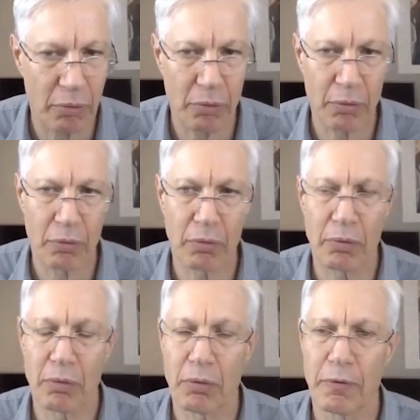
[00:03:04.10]

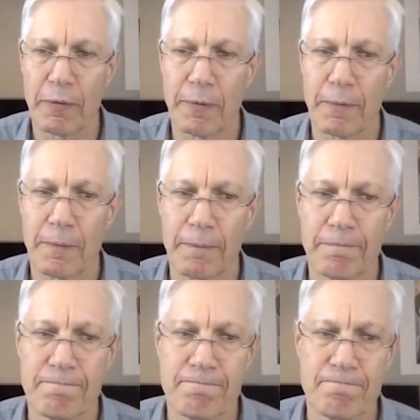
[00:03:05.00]

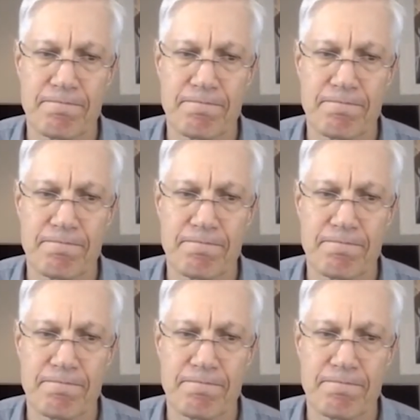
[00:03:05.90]
[no speech]